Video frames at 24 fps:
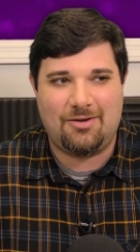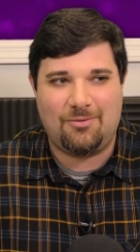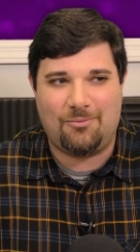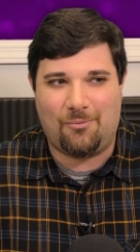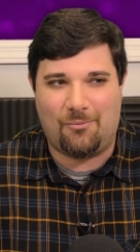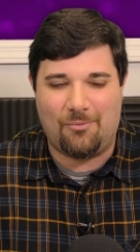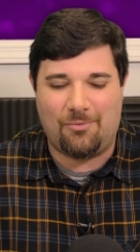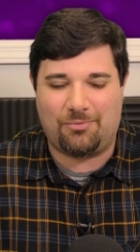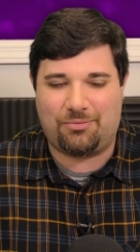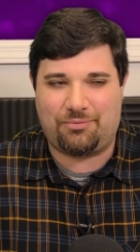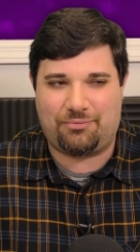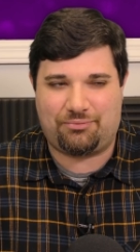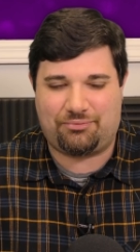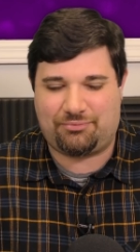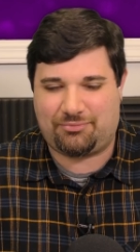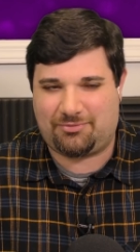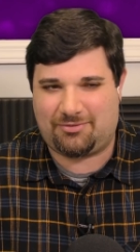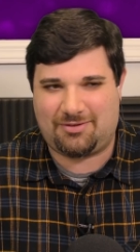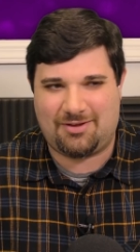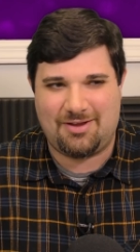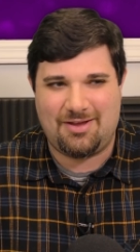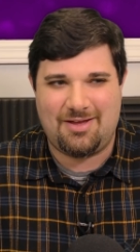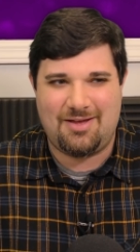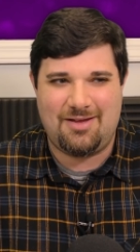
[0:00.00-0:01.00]

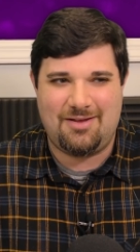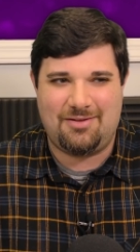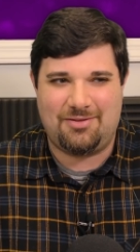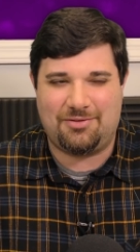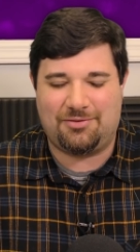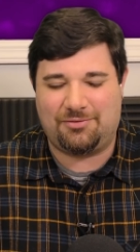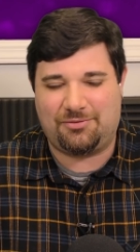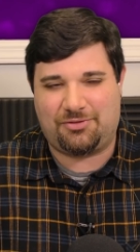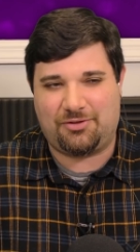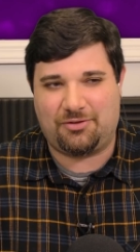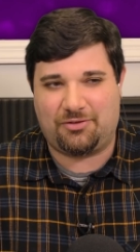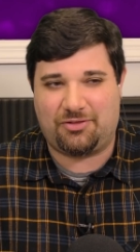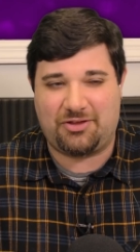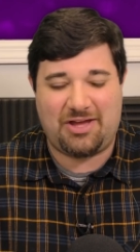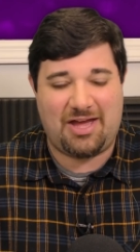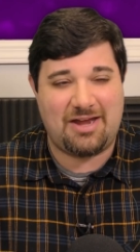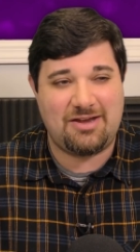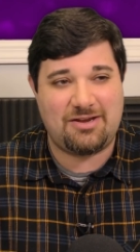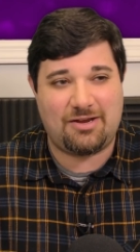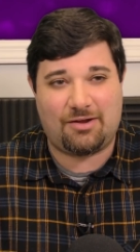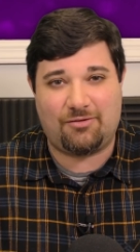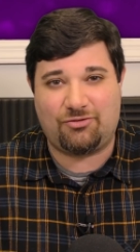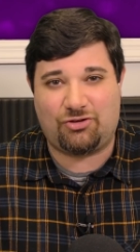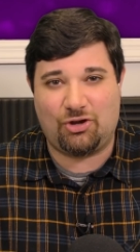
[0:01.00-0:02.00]
the
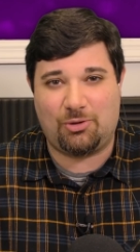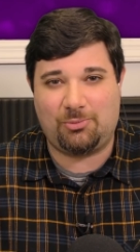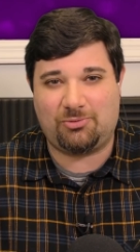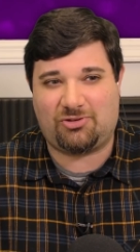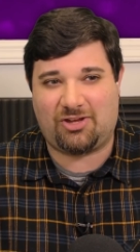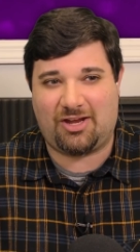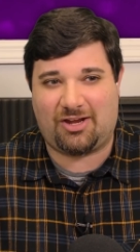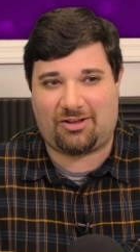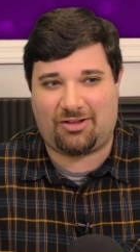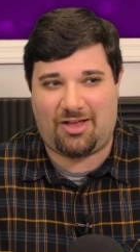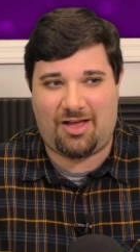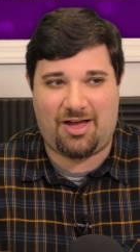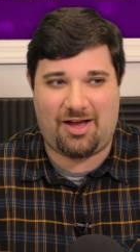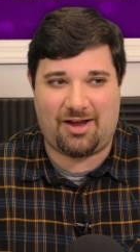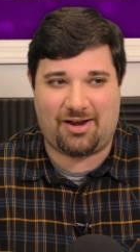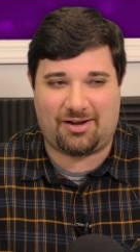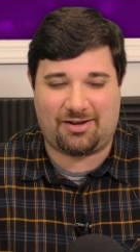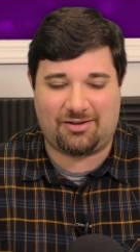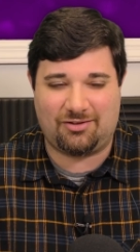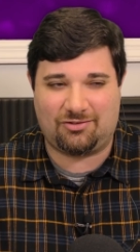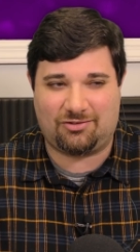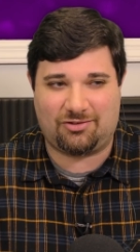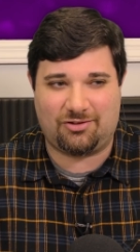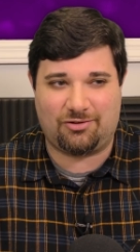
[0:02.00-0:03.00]
ending of Doomsday
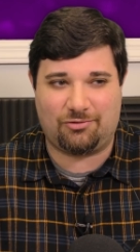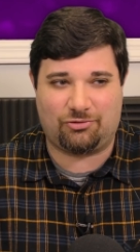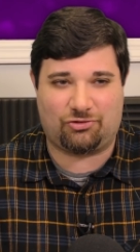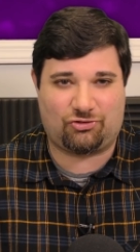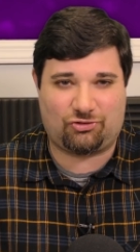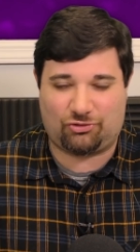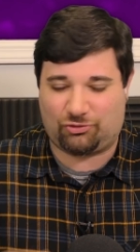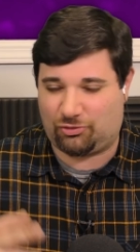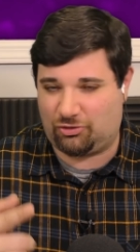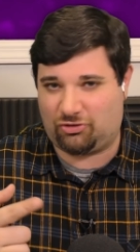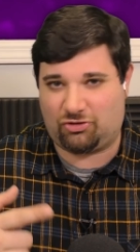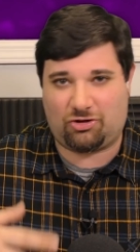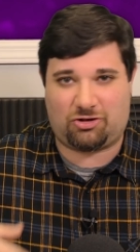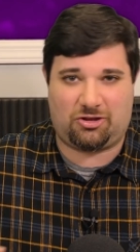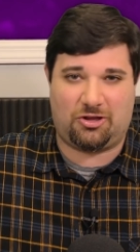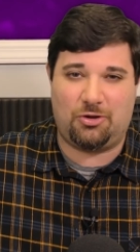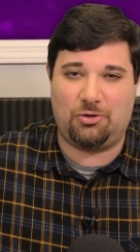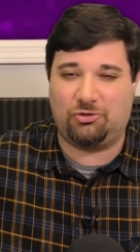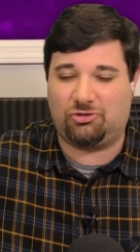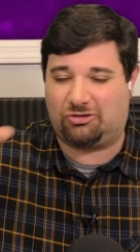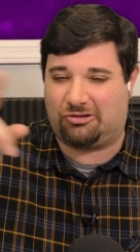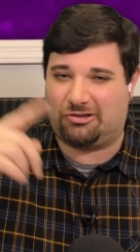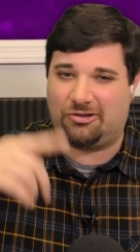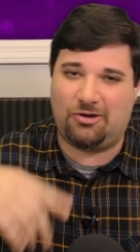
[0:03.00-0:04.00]
Clock is a
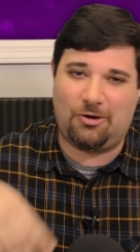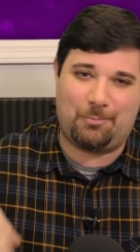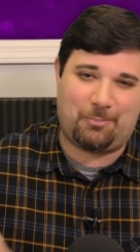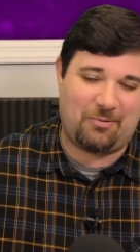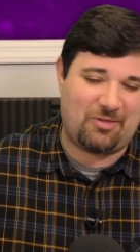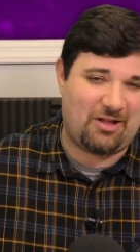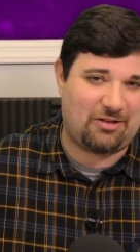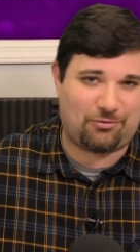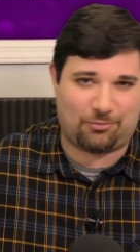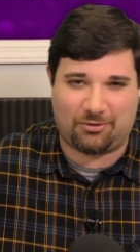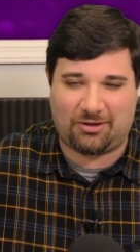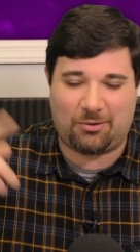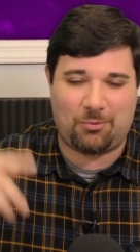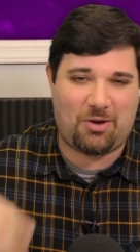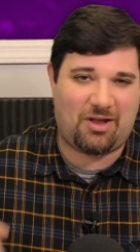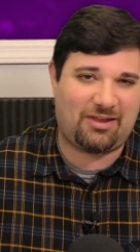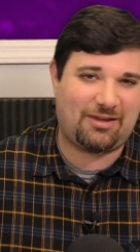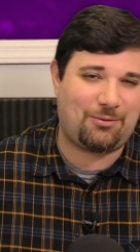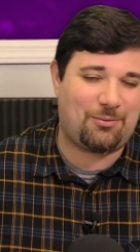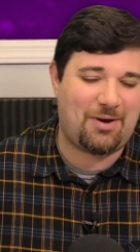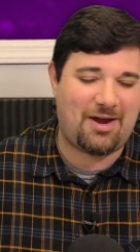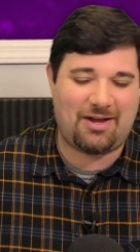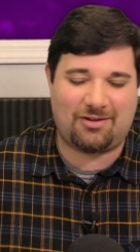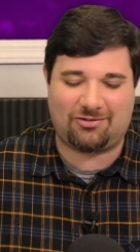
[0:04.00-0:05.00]
closed loop, and that's really
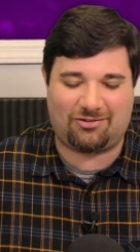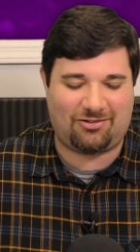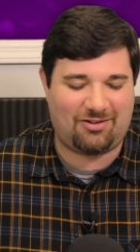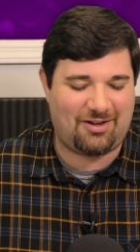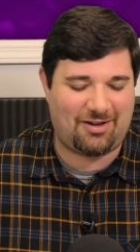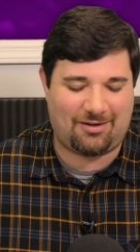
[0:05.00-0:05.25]
Wally West."